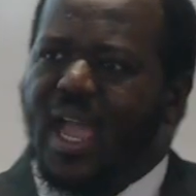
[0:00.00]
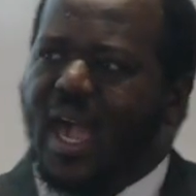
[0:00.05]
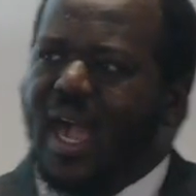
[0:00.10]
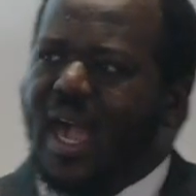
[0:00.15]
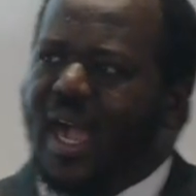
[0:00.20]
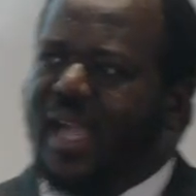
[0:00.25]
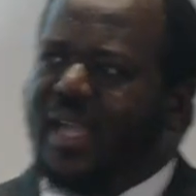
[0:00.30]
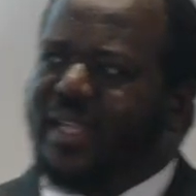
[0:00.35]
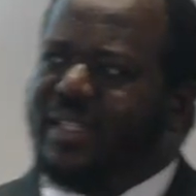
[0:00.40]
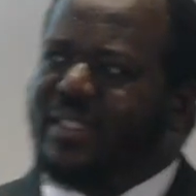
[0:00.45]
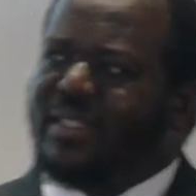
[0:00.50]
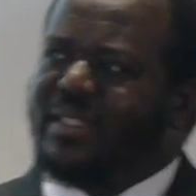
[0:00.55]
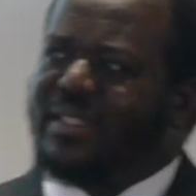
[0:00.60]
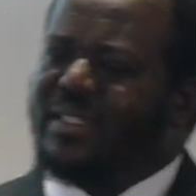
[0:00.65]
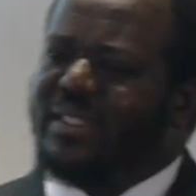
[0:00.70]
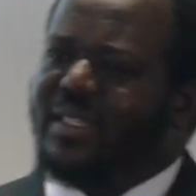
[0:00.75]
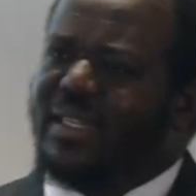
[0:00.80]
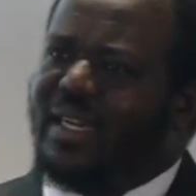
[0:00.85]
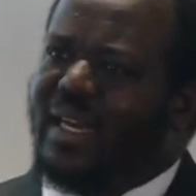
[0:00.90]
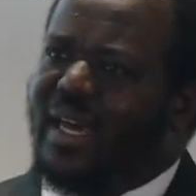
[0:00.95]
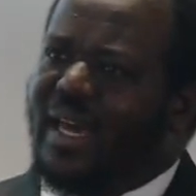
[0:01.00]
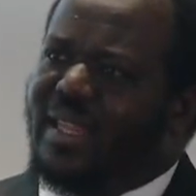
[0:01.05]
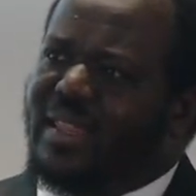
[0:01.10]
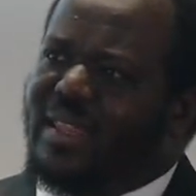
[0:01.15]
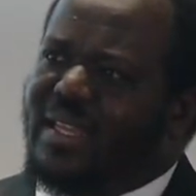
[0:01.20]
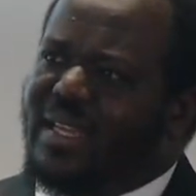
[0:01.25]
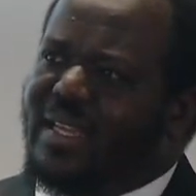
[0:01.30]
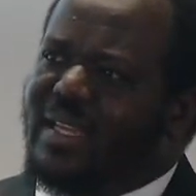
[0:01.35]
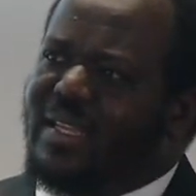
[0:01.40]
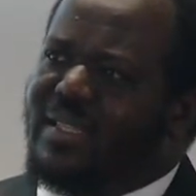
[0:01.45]
And I
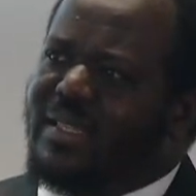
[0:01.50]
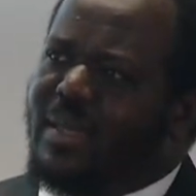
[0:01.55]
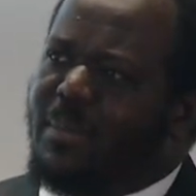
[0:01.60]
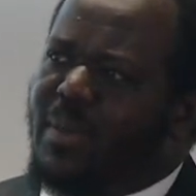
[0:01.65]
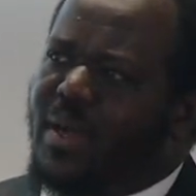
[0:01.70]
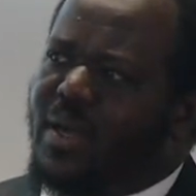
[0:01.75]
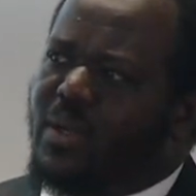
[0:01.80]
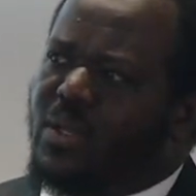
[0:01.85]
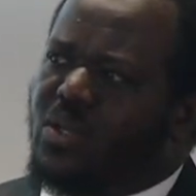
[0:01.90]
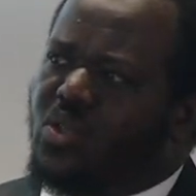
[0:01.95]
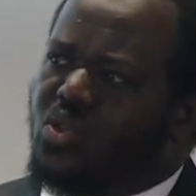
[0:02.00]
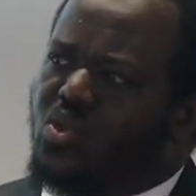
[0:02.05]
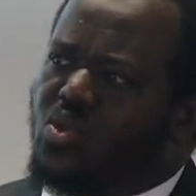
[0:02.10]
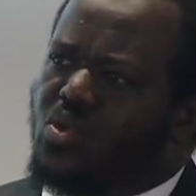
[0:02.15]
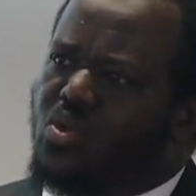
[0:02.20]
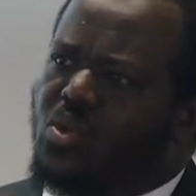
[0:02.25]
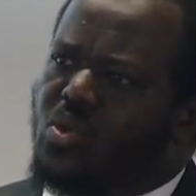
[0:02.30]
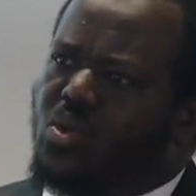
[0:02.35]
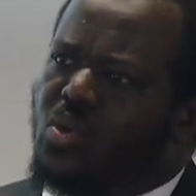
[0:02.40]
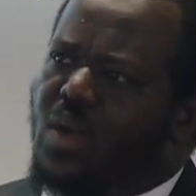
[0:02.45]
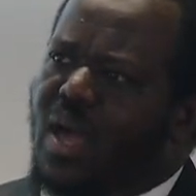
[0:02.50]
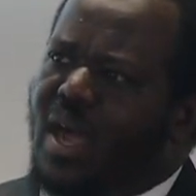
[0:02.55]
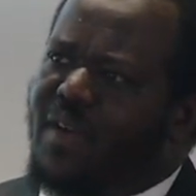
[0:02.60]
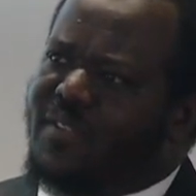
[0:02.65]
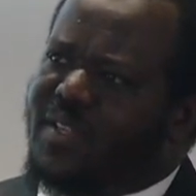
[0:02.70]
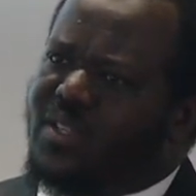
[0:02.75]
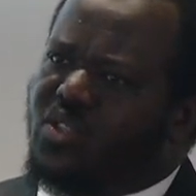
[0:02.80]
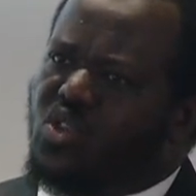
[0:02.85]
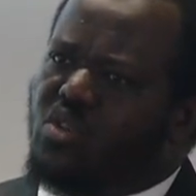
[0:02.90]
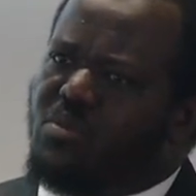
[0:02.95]
think it's about, it took,
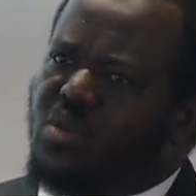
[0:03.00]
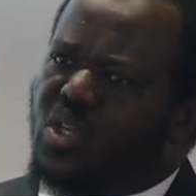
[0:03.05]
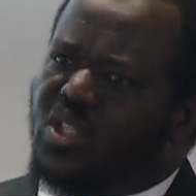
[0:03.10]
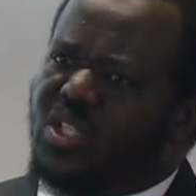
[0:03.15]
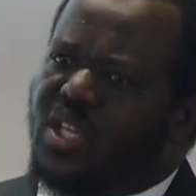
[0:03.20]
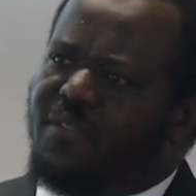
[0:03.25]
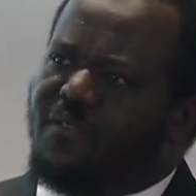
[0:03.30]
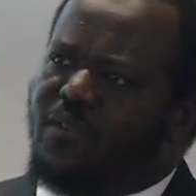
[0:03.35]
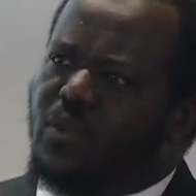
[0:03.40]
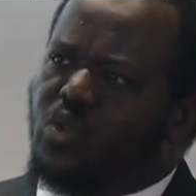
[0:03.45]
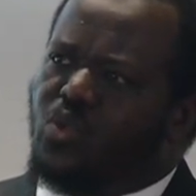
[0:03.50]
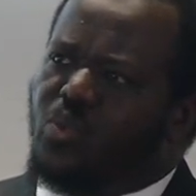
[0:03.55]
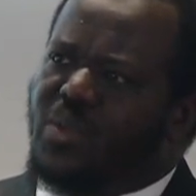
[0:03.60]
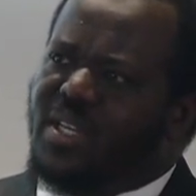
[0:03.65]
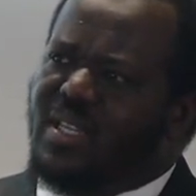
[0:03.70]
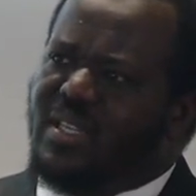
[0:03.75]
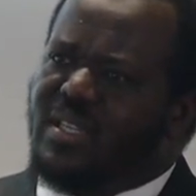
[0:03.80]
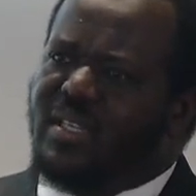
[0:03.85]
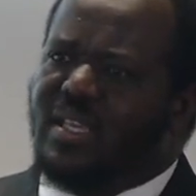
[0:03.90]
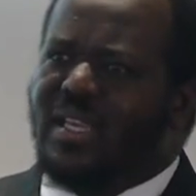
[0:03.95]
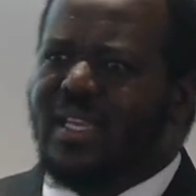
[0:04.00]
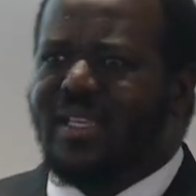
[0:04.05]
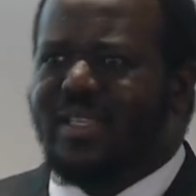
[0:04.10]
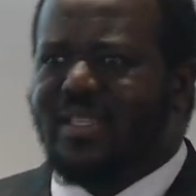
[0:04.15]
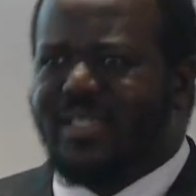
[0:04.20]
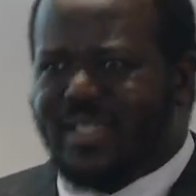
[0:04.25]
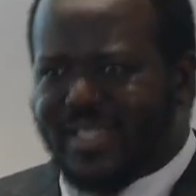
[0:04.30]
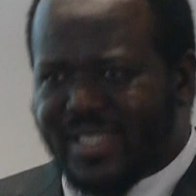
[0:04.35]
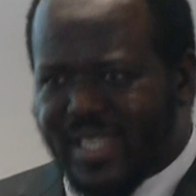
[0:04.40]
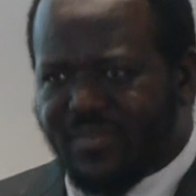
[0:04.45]
after so much effort, within
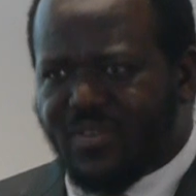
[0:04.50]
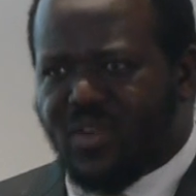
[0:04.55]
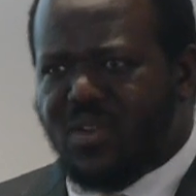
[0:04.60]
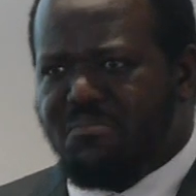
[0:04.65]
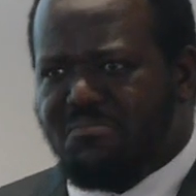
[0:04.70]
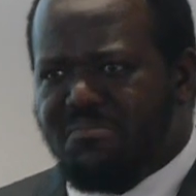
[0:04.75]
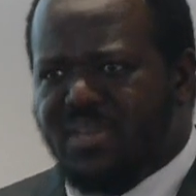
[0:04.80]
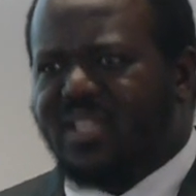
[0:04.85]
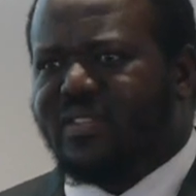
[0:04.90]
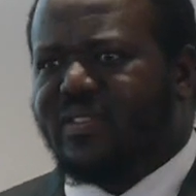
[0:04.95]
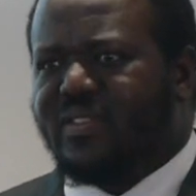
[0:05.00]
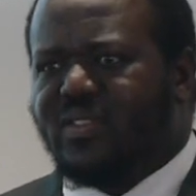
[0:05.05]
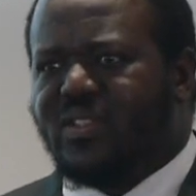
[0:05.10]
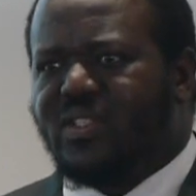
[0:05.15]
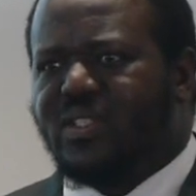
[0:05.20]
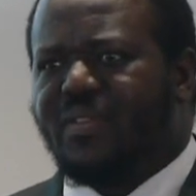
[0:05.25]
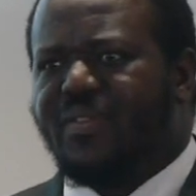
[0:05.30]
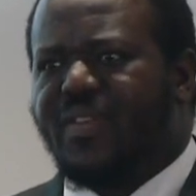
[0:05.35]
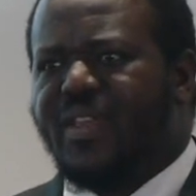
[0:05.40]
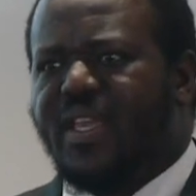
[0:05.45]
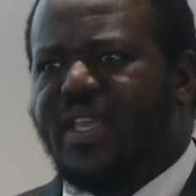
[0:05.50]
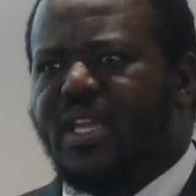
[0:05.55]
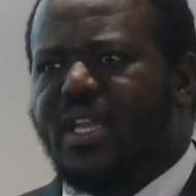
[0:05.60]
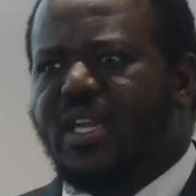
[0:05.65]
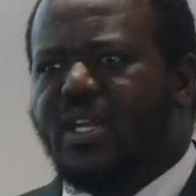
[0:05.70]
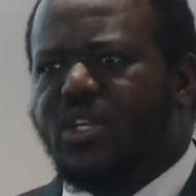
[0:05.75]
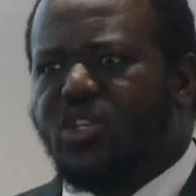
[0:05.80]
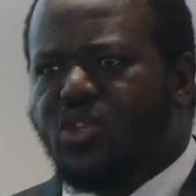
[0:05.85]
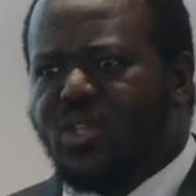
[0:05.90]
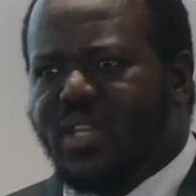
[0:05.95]
seven months,
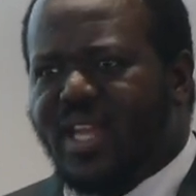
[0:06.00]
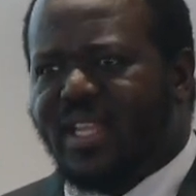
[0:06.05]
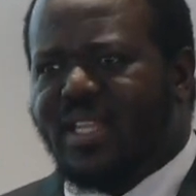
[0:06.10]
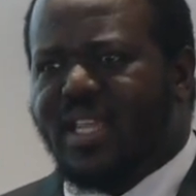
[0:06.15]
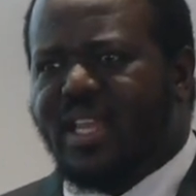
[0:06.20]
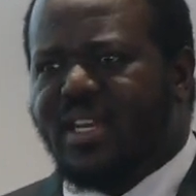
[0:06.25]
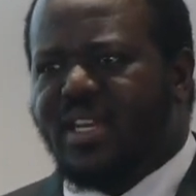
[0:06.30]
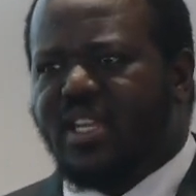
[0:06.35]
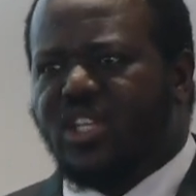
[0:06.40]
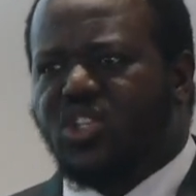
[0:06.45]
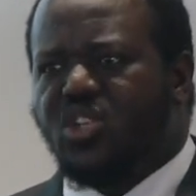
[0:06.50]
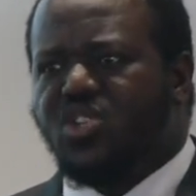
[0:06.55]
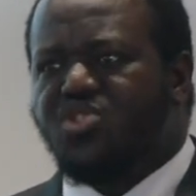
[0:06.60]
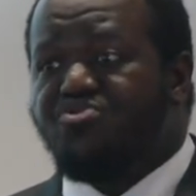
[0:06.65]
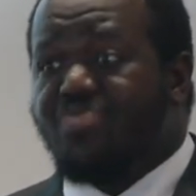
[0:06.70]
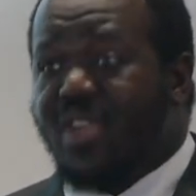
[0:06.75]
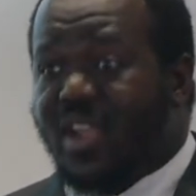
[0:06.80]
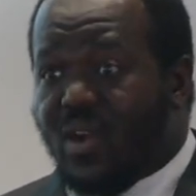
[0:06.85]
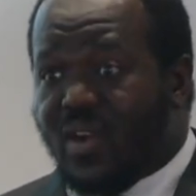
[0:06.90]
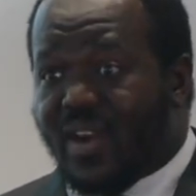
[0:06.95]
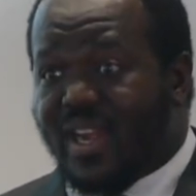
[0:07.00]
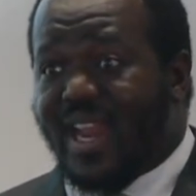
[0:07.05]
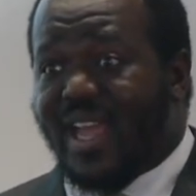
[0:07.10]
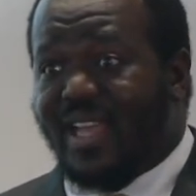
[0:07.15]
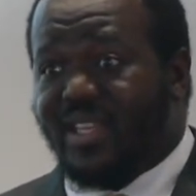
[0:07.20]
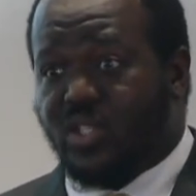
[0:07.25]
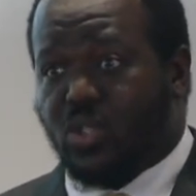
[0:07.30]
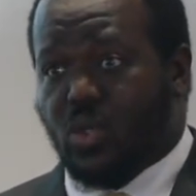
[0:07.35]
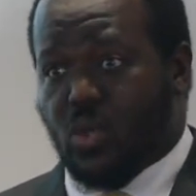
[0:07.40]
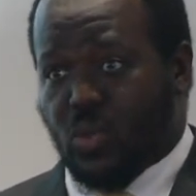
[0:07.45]
the United Nations
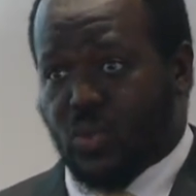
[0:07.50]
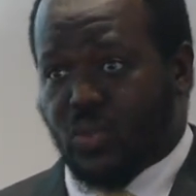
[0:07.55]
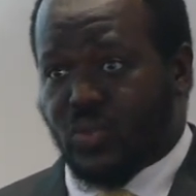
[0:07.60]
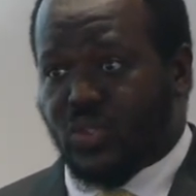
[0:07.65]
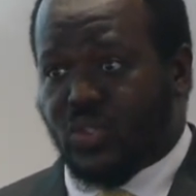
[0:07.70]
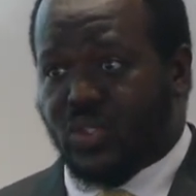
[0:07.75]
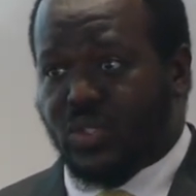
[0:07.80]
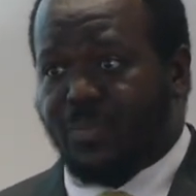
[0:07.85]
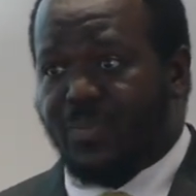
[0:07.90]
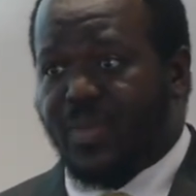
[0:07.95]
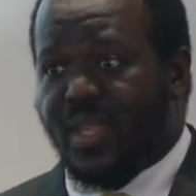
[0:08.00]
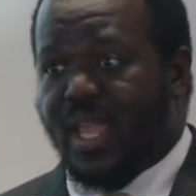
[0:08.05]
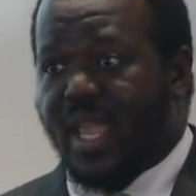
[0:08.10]
recognized us.